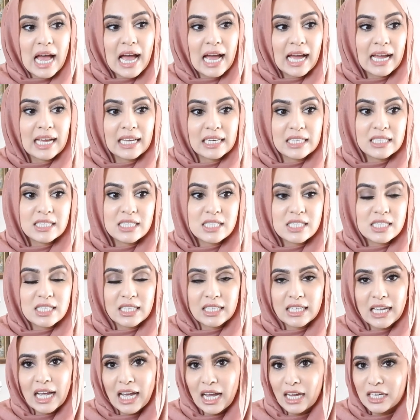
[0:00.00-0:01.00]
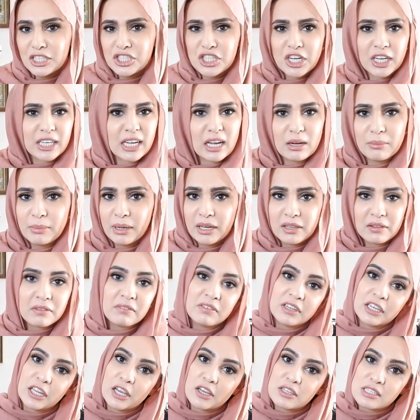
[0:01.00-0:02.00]
and yeah, check out my other
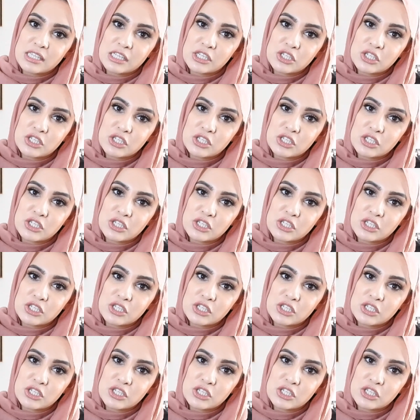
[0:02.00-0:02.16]
videos.